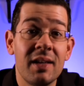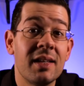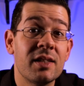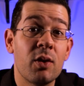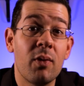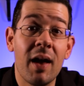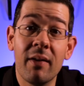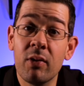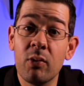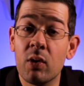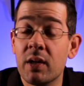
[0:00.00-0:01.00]
so
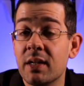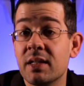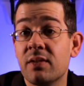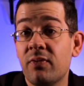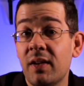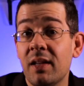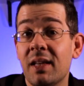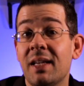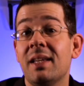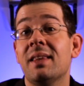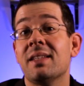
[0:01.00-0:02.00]
everyone is
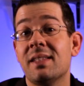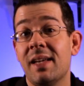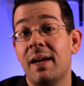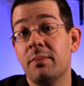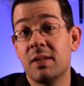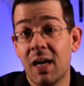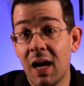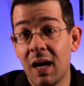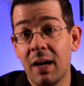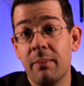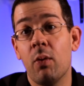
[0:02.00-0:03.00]
feeling the same
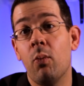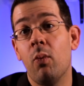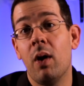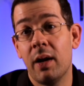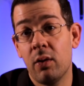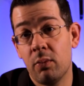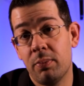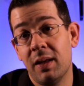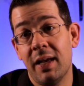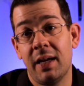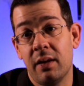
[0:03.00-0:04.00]
time while
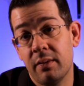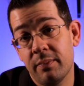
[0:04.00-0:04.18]
playing.